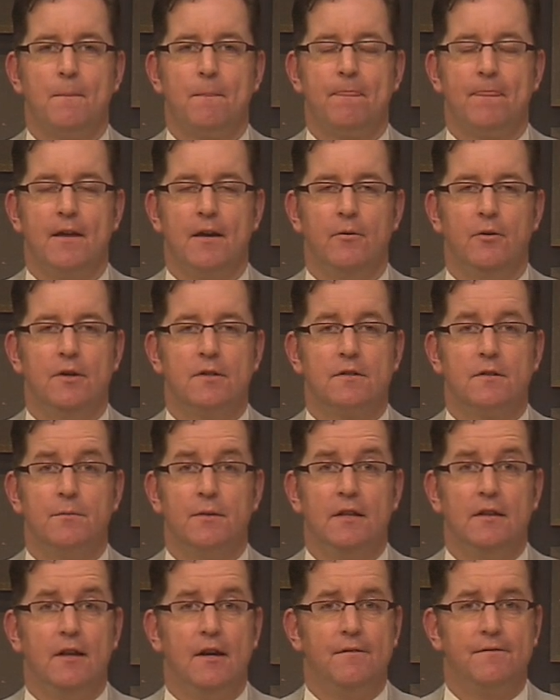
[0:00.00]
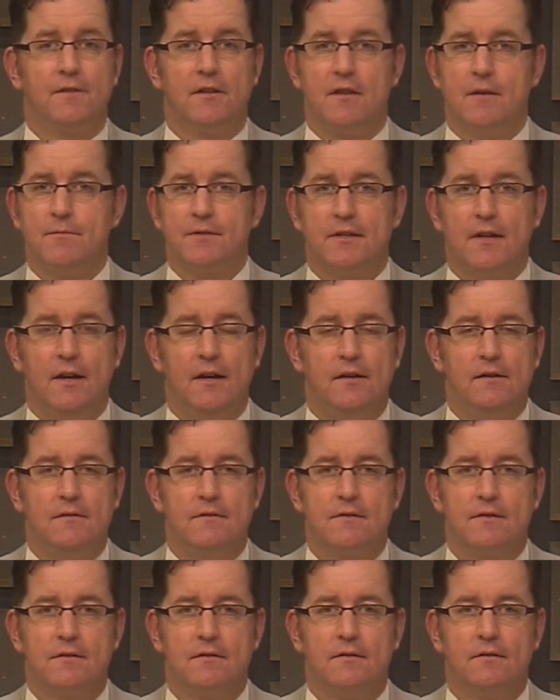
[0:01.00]
They want to be left to
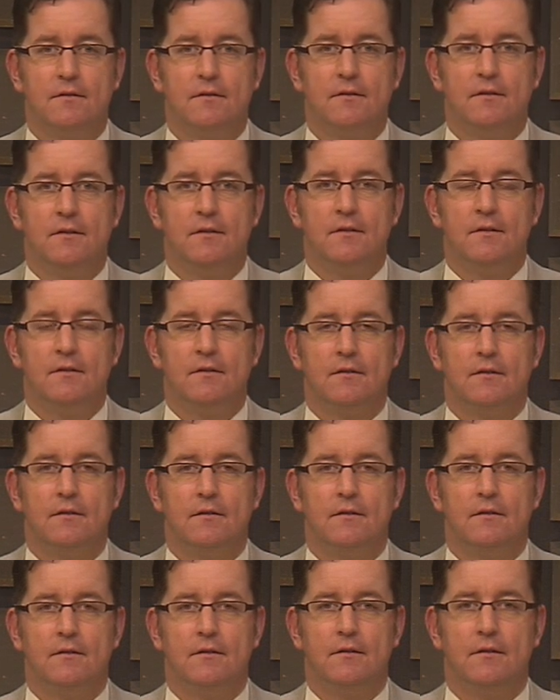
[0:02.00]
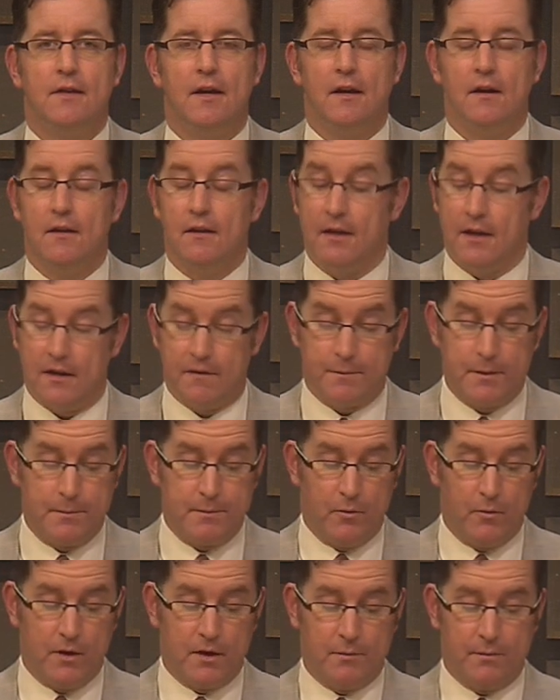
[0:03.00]
themselves. Now, a lot of
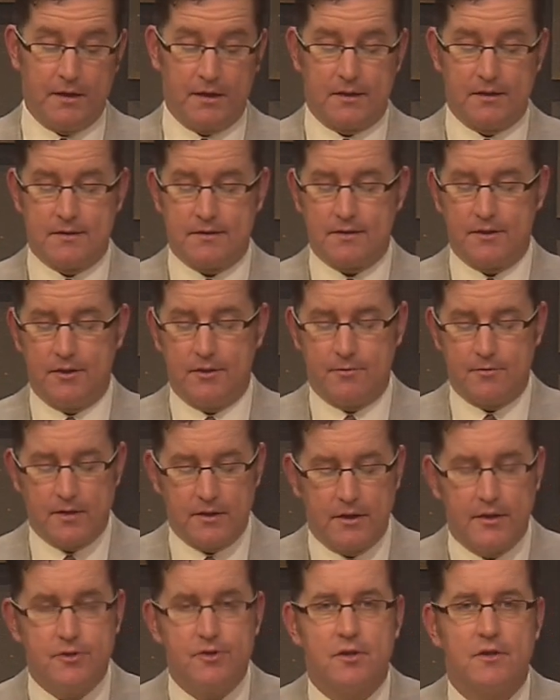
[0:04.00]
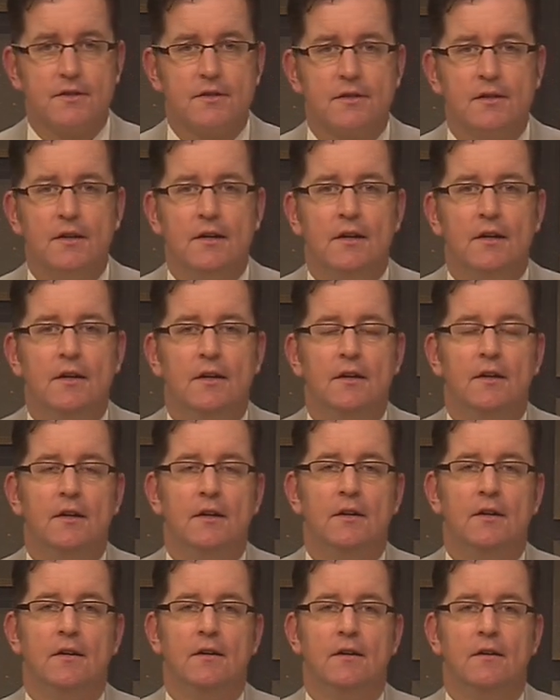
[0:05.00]
people want to be considered religious.
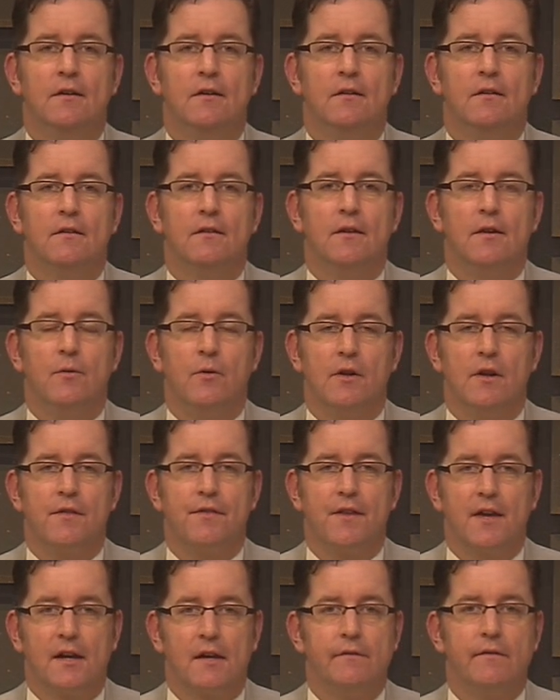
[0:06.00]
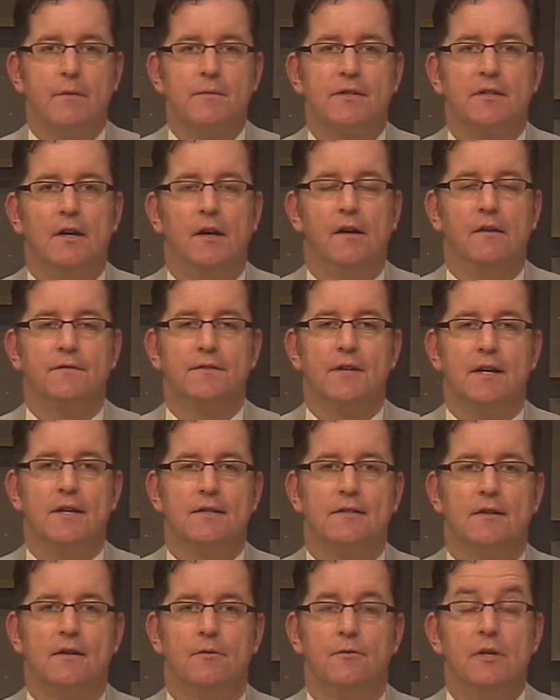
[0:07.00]
They want to think of themselves
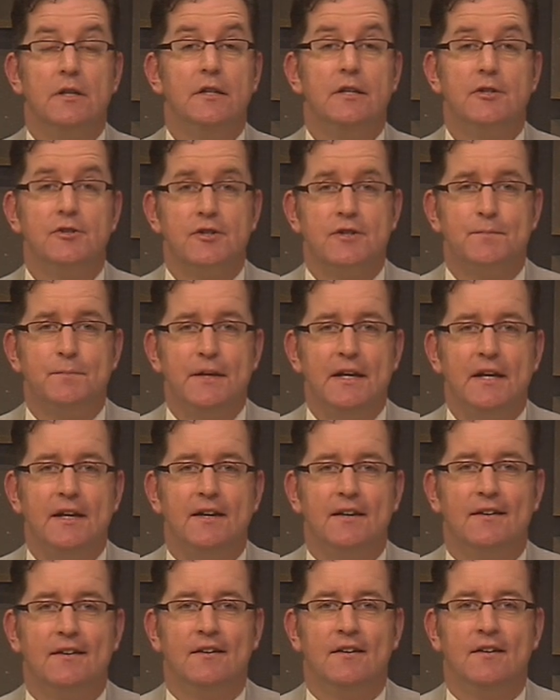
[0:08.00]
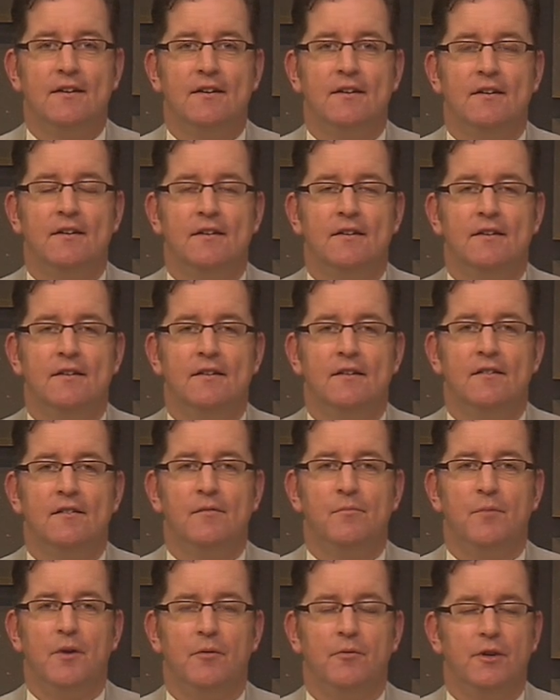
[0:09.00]
as a religious being.
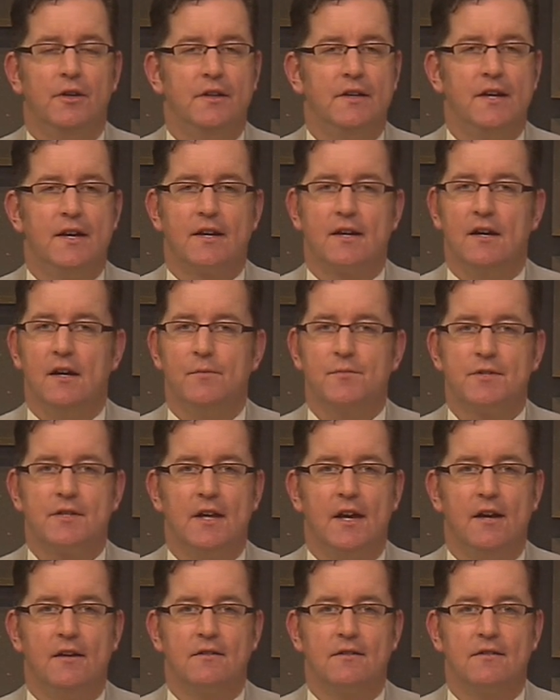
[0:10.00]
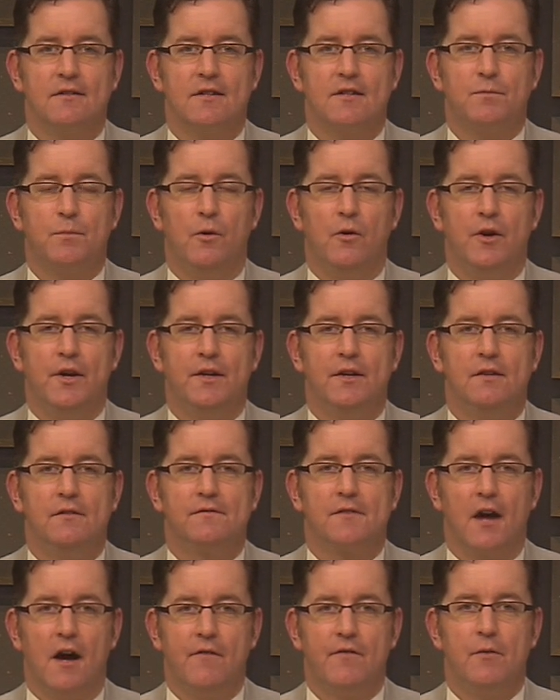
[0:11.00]
But really, it comes down to this point
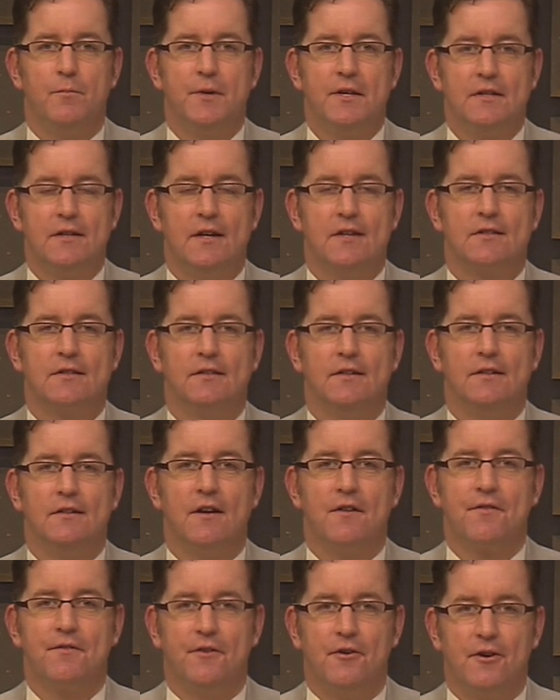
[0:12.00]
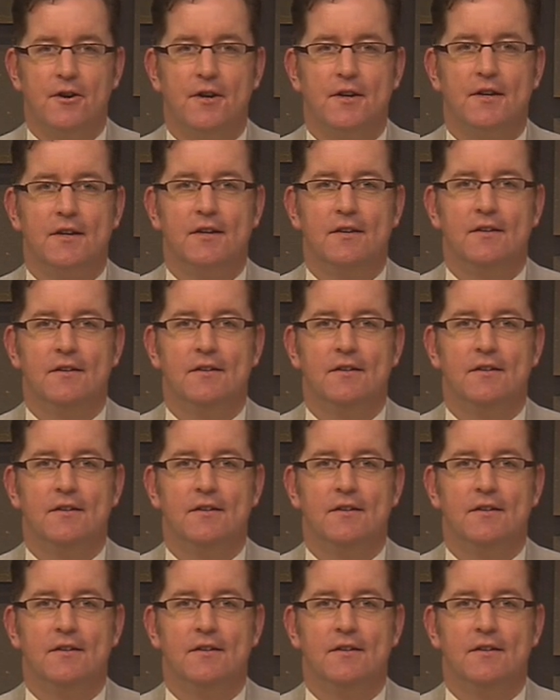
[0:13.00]
of government, doesn't it? Authority.